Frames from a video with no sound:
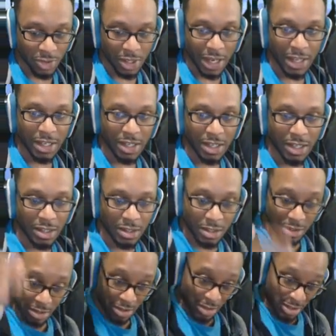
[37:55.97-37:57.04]
I didn't get the
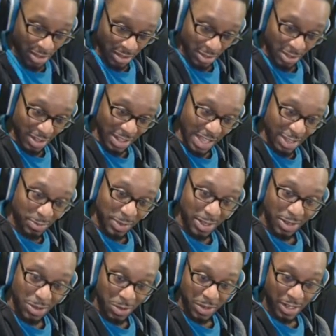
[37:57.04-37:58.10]
last pink
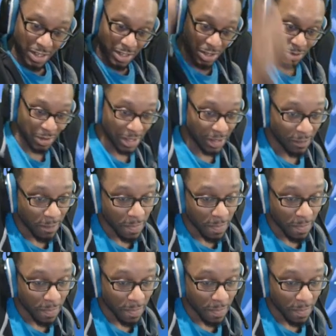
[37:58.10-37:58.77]
coin anyway.